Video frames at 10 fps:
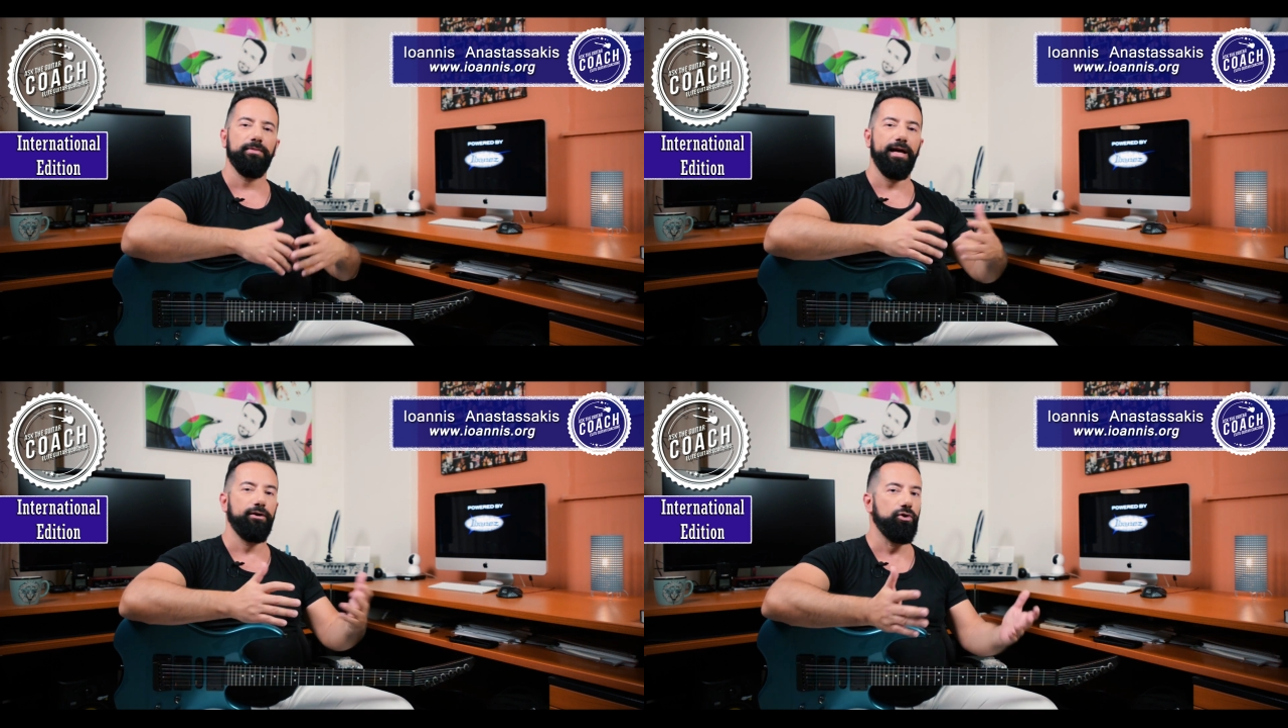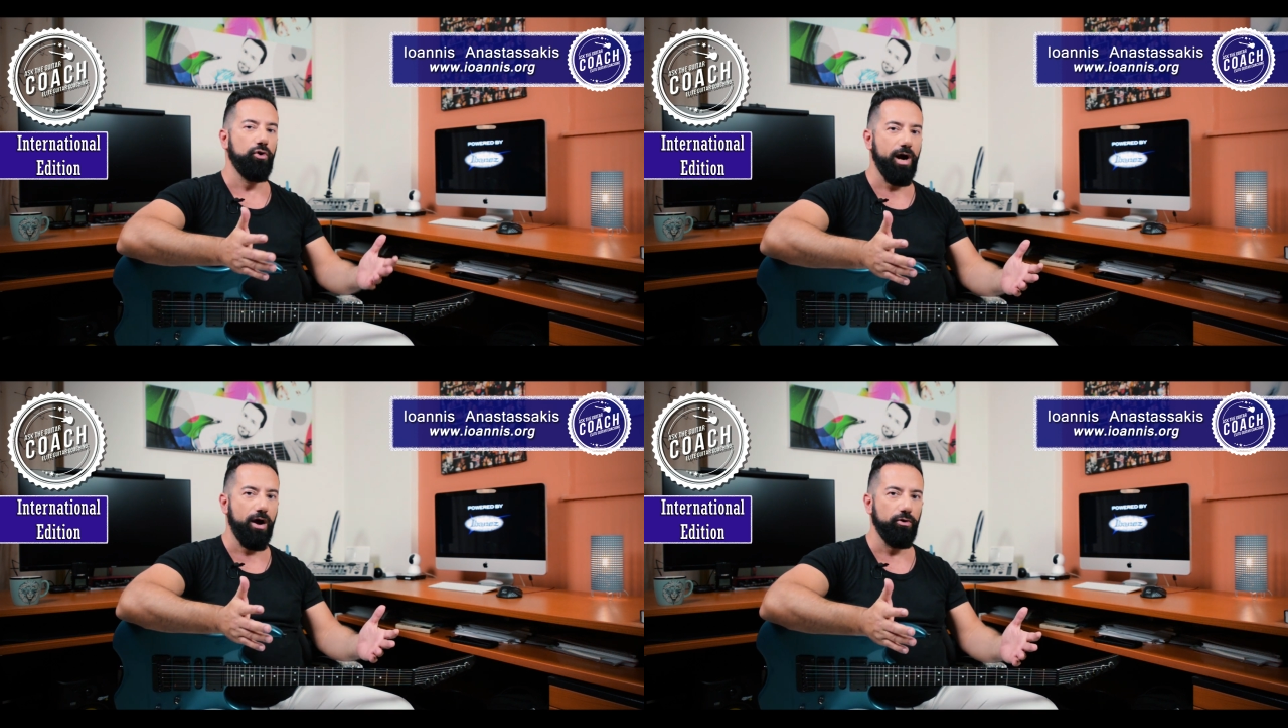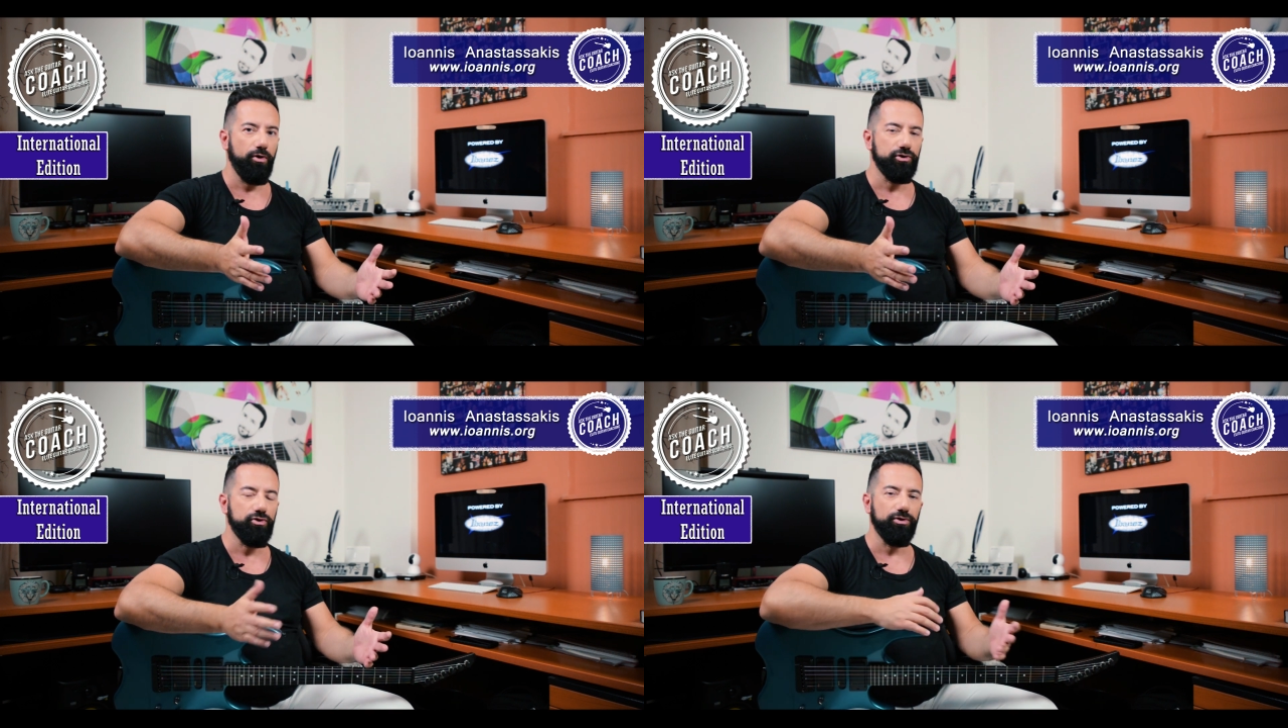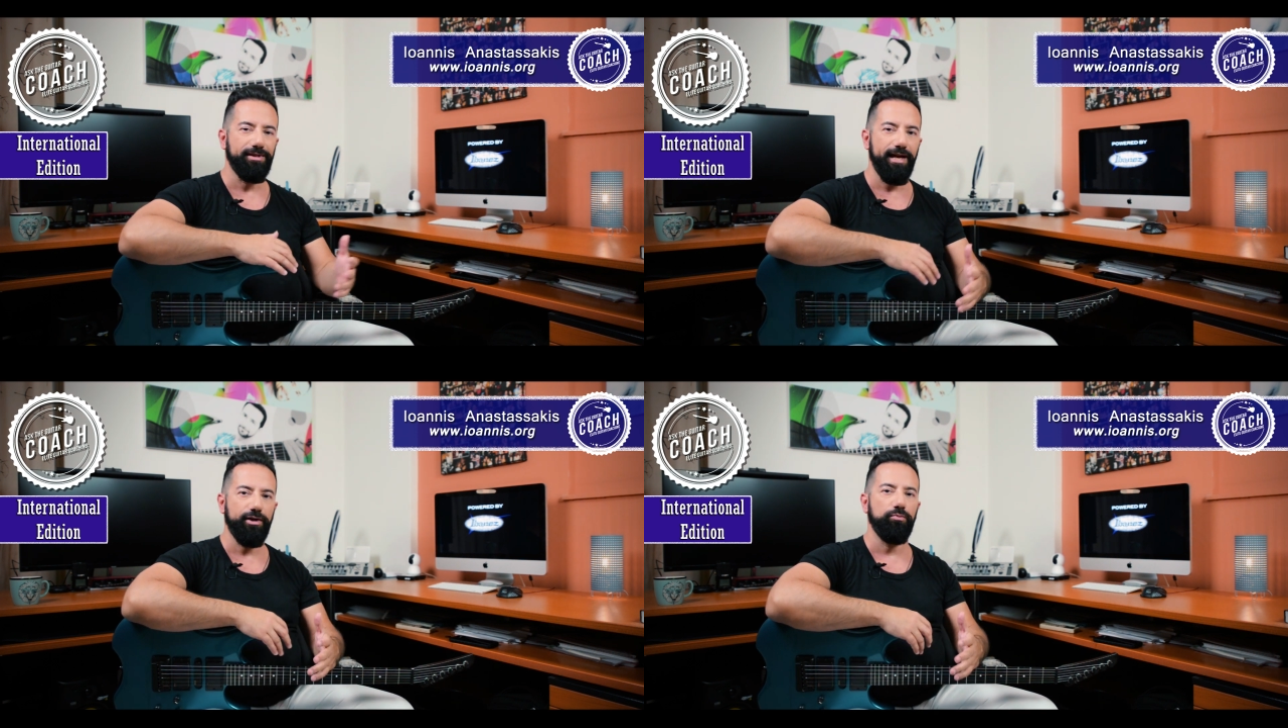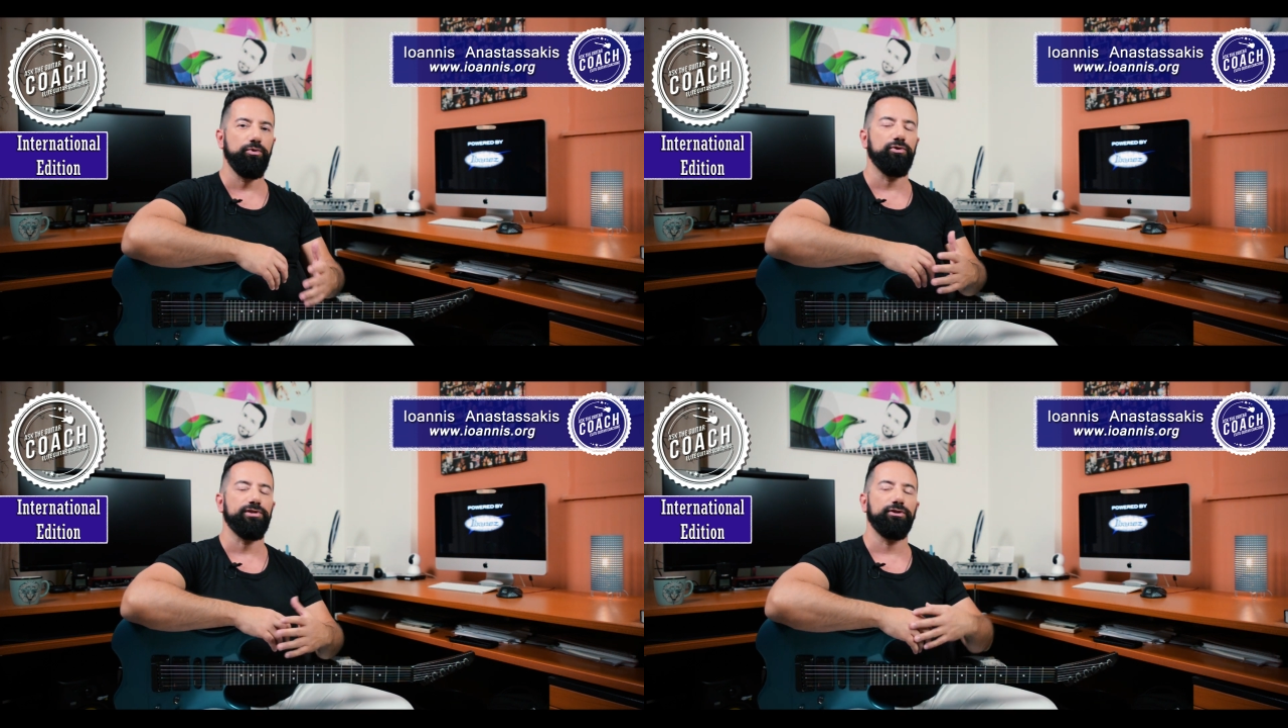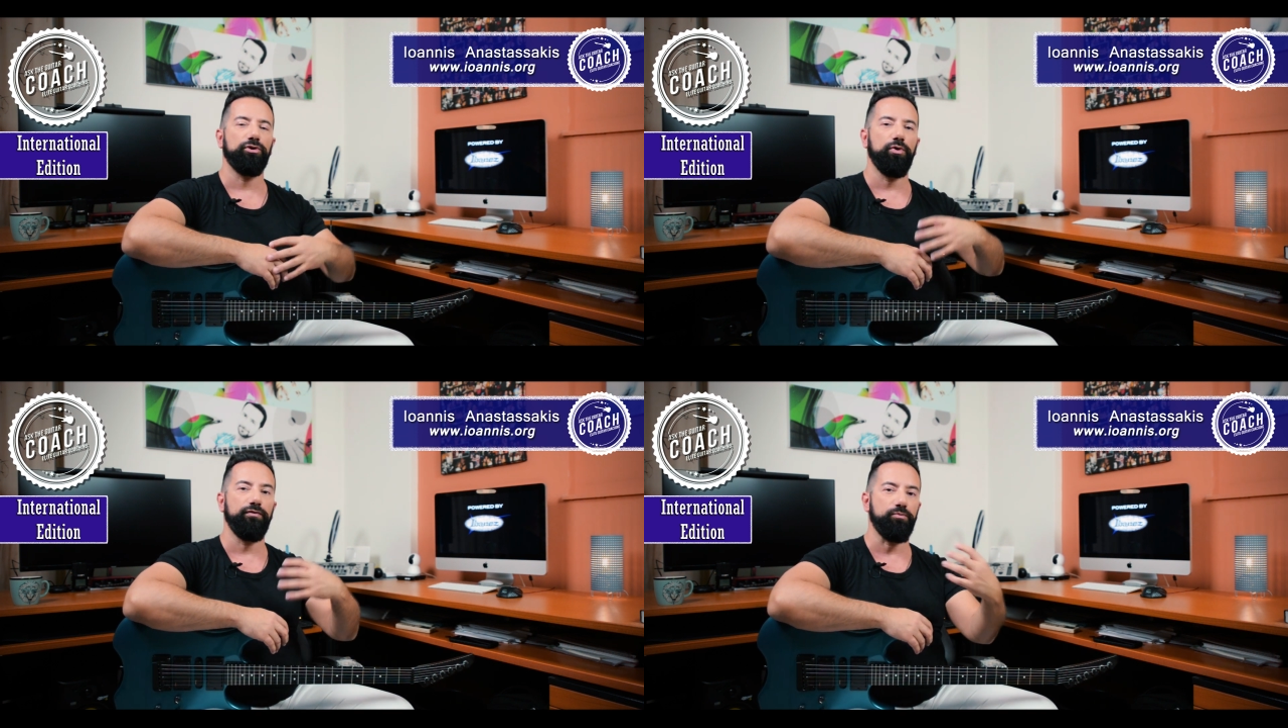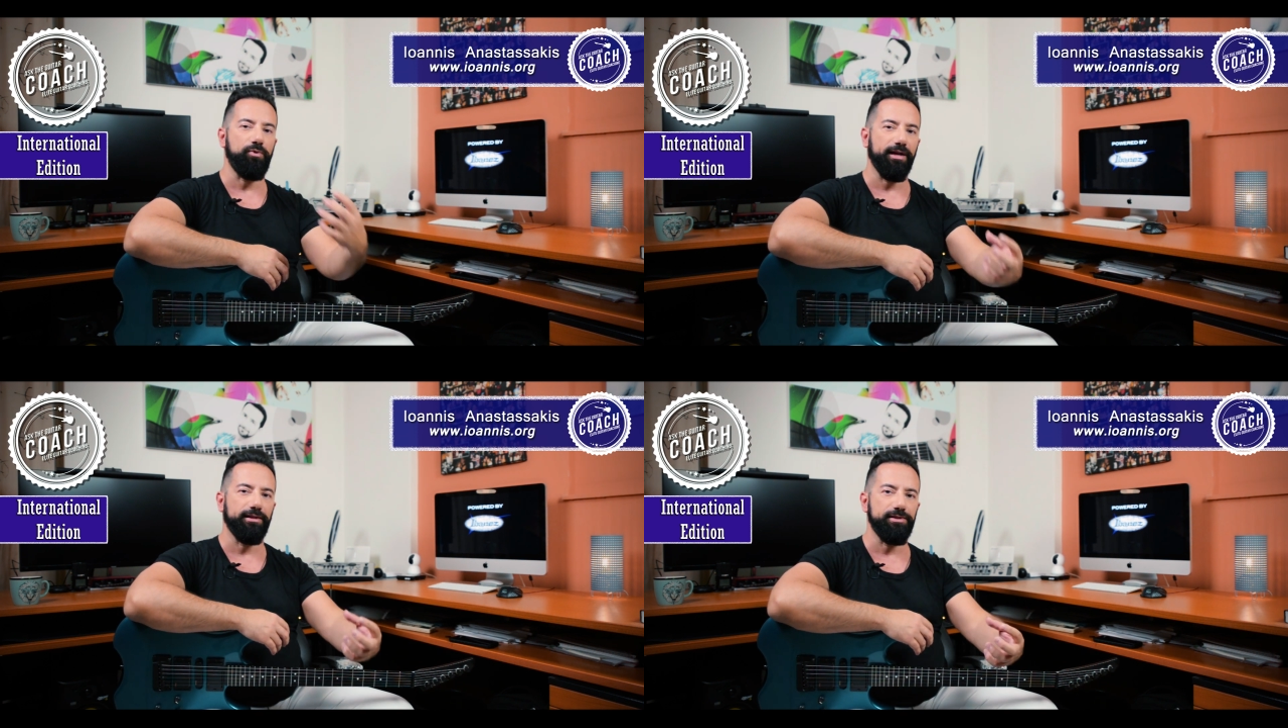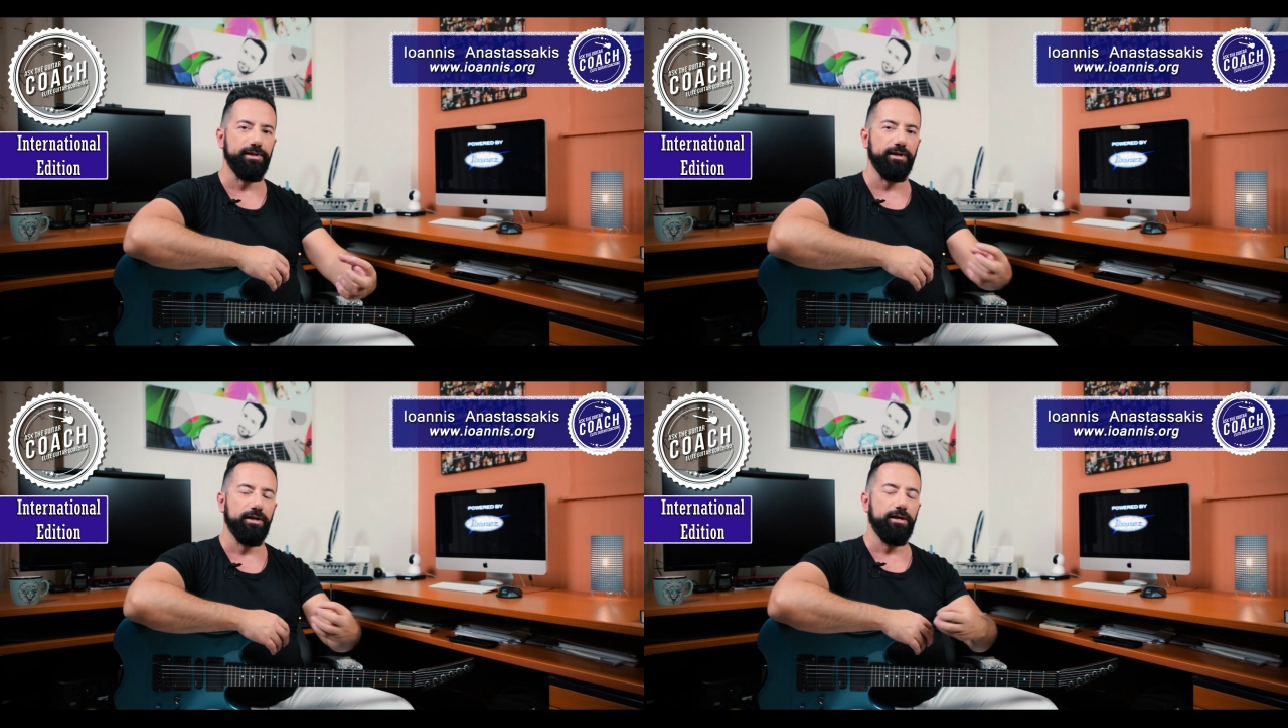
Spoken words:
I don't know how long it's going to take you, because I don't know if you're practicing,